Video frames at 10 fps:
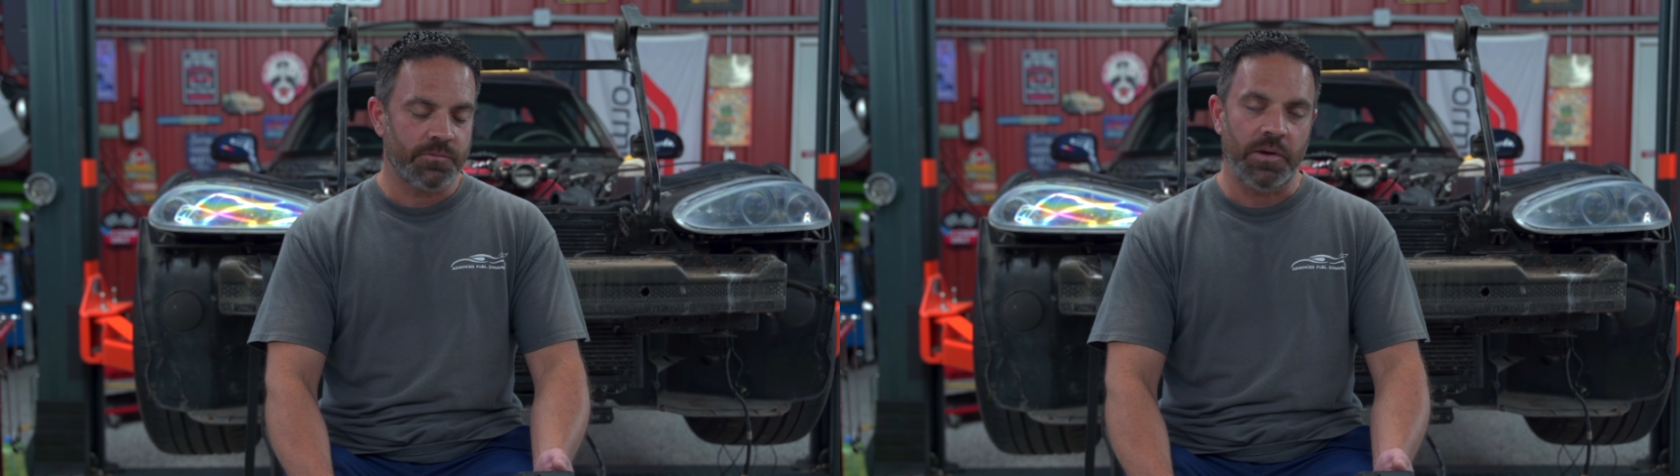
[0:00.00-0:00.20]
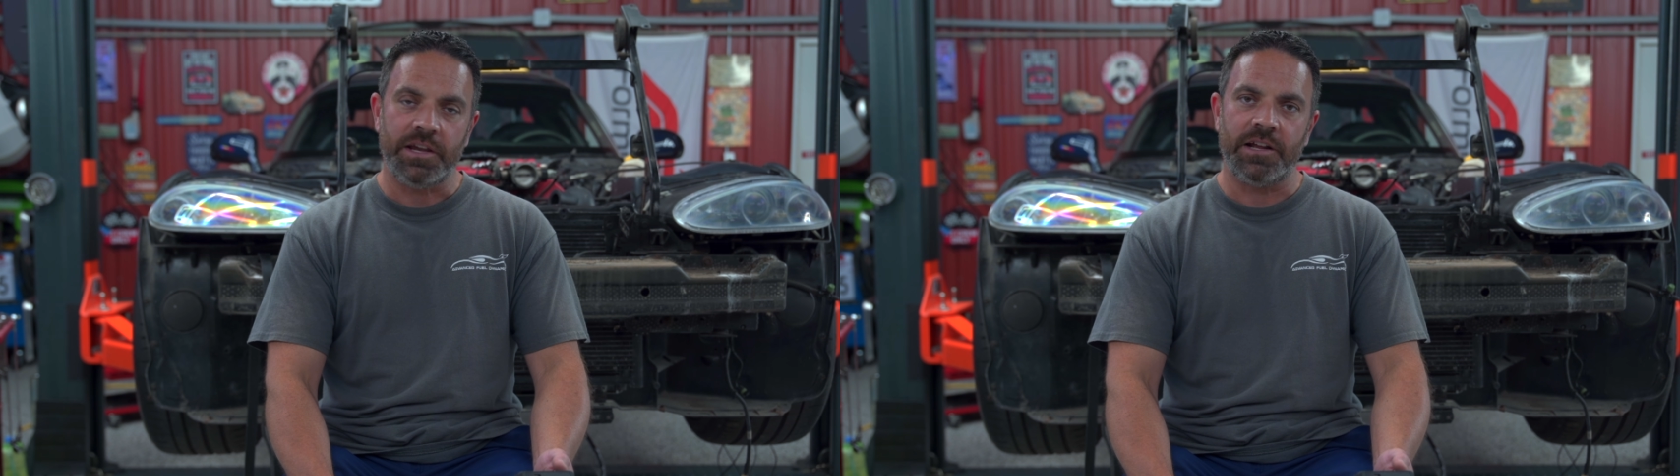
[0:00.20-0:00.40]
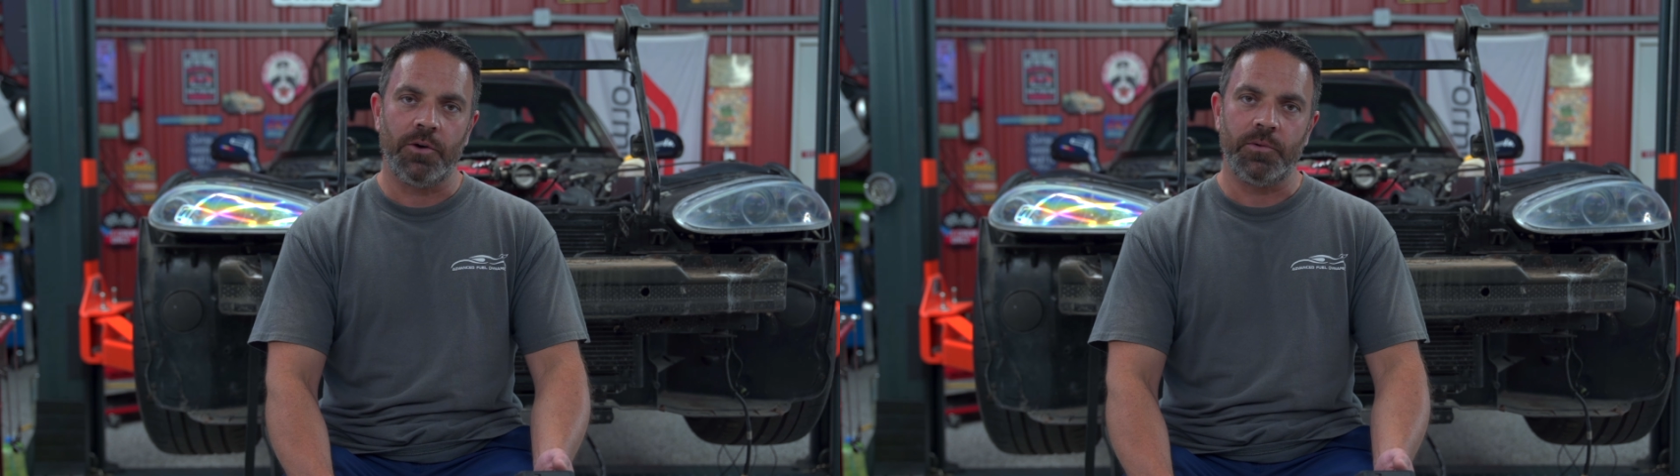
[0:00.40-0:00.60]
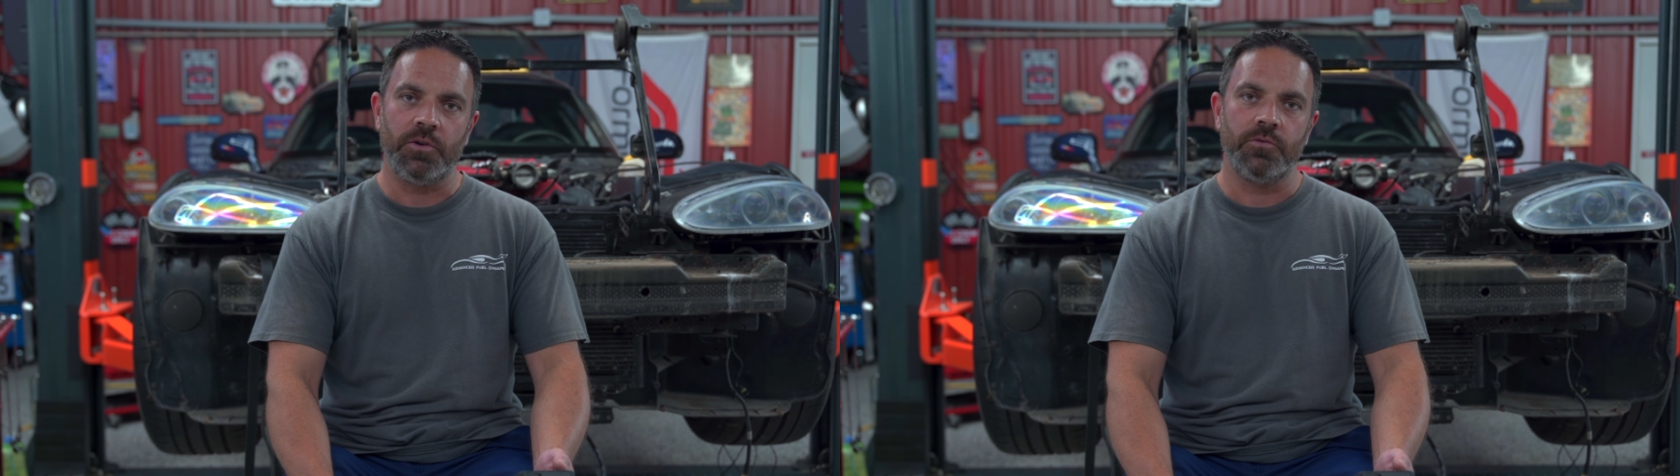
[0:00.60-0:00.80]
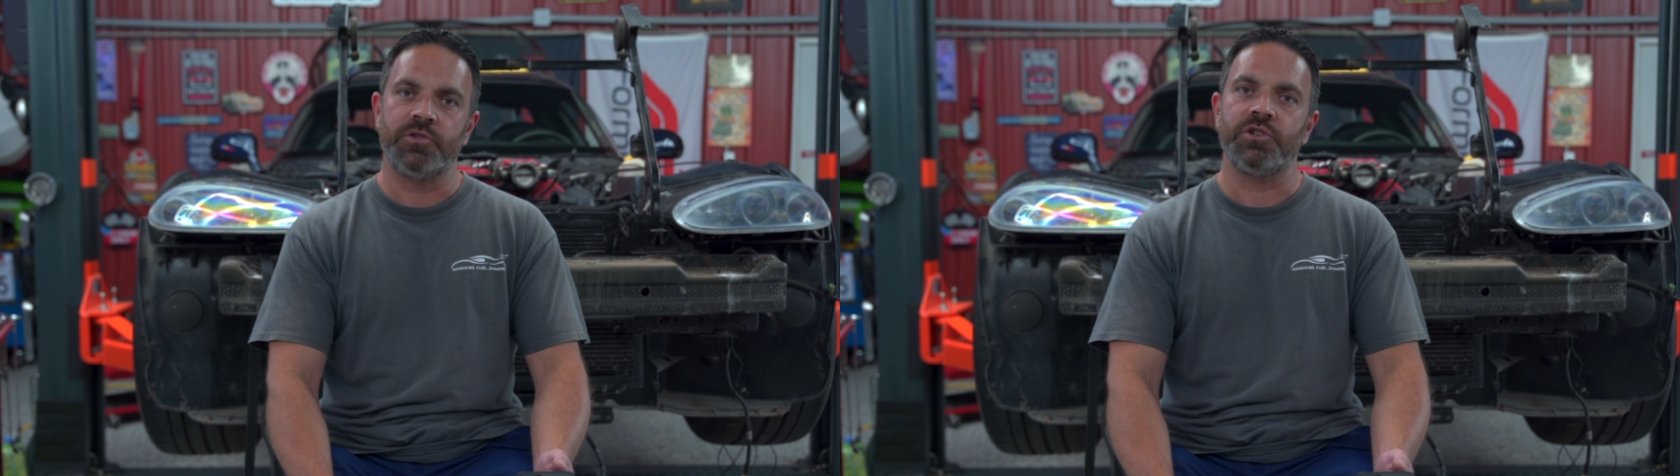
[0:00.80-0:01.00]
we can help
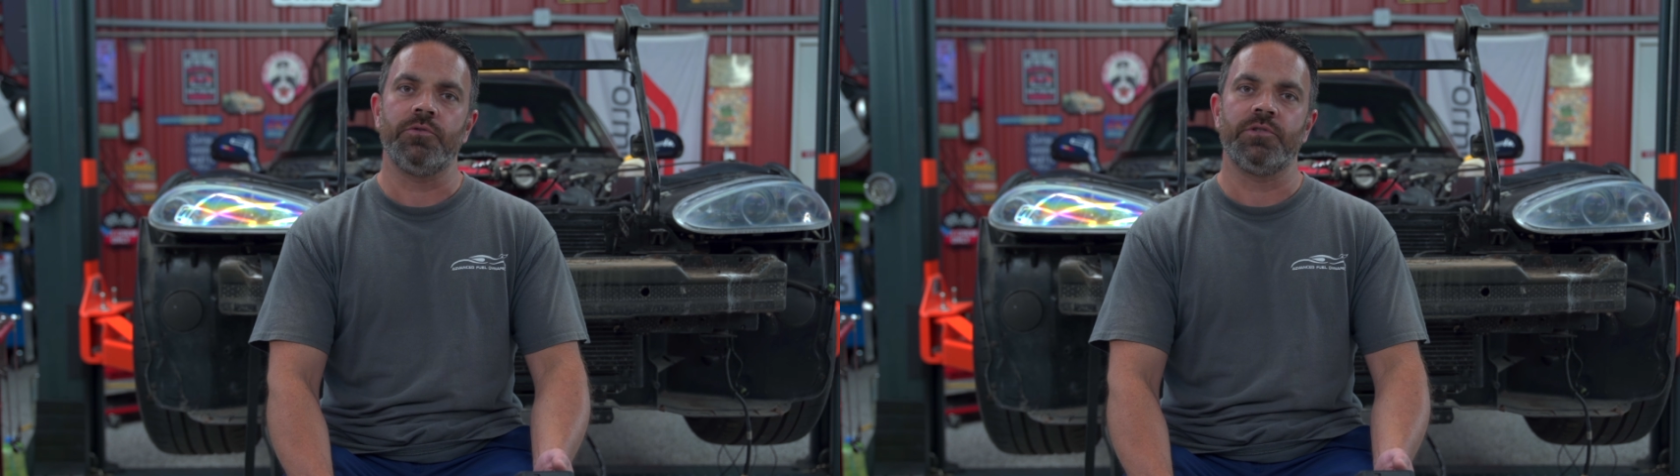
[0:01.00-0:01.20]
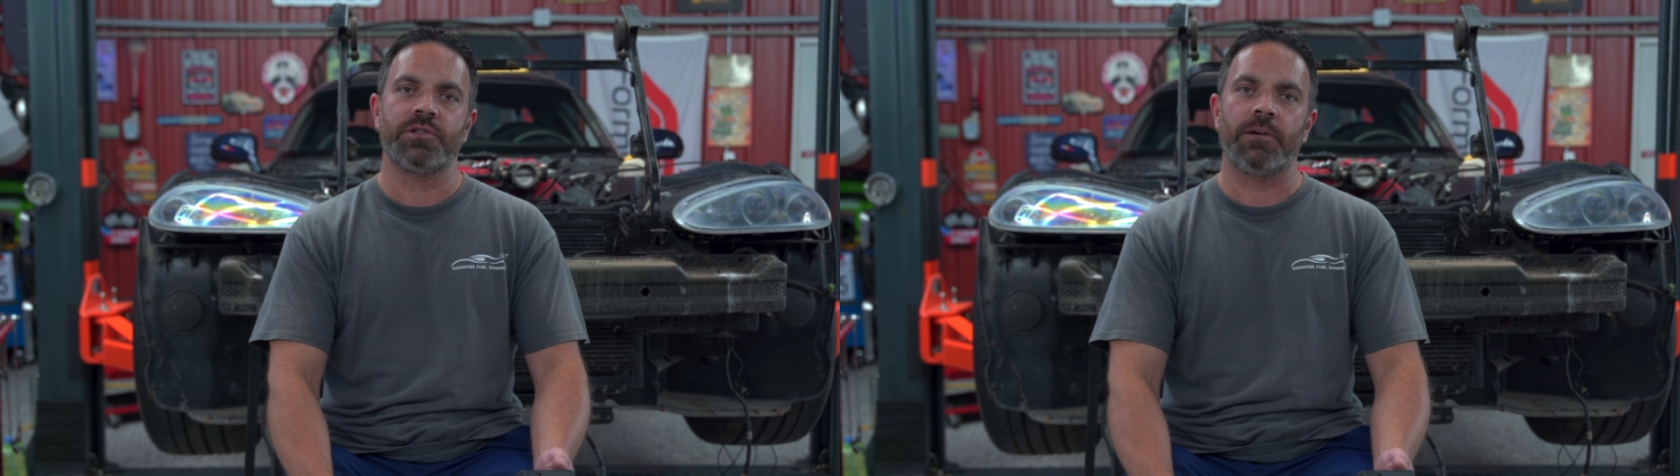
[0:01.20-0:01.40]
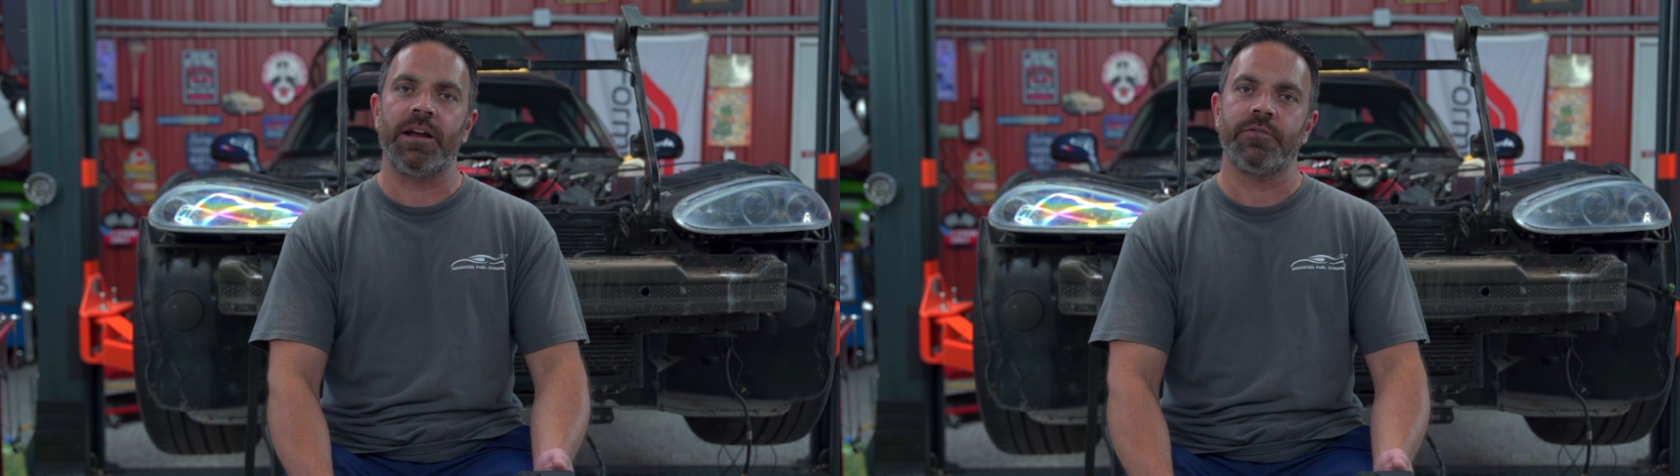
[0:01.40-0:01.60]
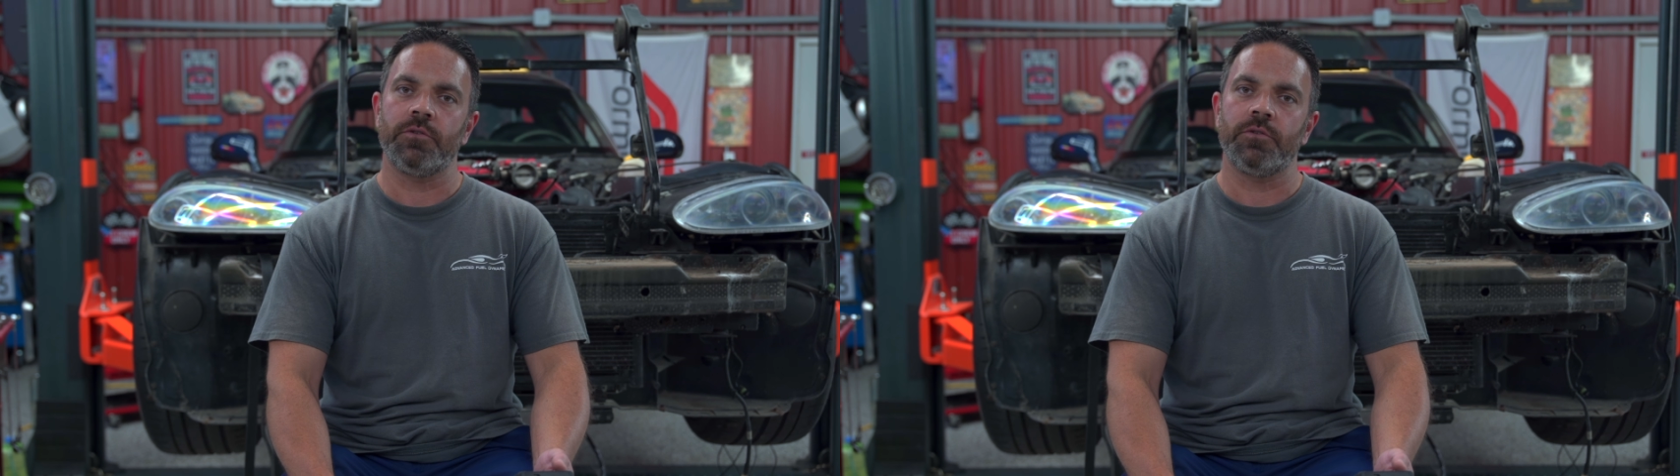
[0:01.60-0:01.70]
you choose the right